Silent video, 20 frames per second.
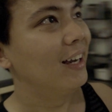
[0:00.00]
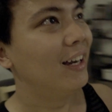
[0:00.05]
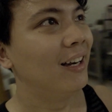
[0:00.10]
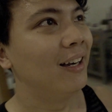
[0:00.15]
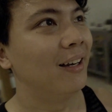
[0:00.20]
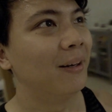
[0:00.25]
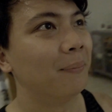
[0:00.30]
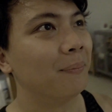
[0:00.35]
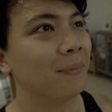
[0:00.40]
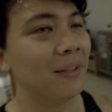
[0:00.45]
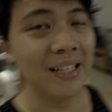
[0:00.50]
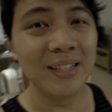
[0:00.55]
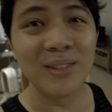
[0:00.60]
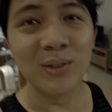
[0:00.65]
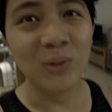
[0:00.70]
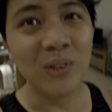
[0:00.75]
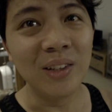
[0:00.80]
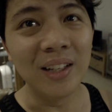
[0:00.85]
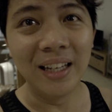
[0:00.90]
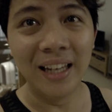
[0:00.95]
Um, it's
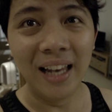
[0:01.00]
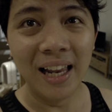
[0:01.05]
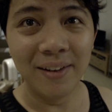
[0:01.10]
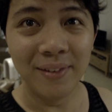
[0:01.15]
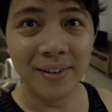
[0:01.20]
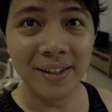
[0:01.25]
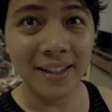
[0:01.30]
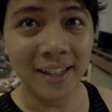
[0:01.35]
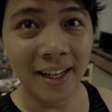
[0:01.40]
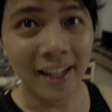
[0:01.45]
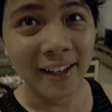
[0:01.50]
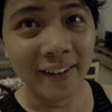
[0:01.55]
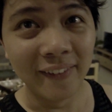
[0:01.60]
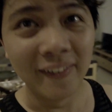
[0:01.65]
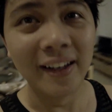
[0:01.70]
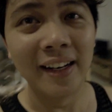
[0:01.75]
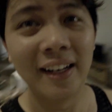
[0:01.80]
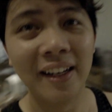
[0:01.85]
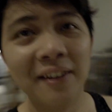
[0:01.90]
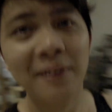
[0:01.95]
only eleven ten
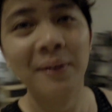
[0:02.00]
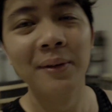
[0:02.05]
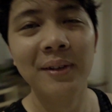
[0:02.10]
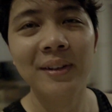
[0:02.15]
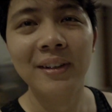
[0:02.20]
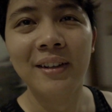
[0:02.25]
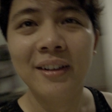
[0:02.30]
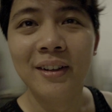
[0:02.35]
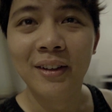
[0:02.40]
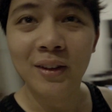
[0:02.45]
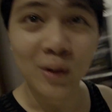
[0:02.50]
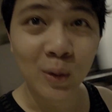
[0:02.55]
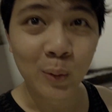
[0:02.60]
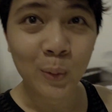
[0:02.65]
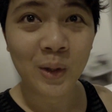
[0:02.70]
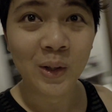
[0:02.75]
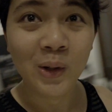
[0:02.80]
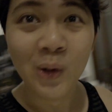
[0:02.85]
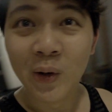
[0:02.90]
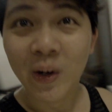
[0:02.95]
right now. So
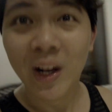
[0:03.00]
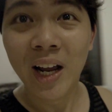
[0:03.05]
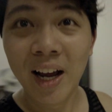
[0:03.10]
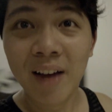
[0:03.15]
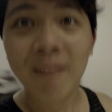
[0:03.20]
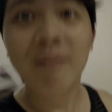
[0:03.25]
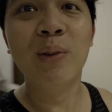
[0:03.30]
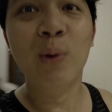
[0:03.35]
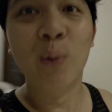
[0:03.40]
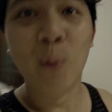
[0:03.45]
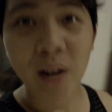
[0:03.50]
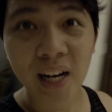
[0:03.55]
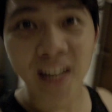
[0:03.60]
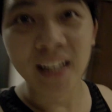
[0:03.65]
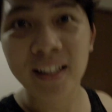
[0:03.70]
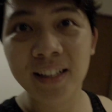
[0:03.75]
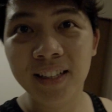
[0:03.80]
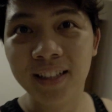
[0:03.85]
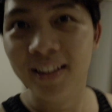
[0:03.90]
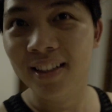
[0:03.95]
we're gonna have to
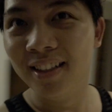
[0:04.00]
wait.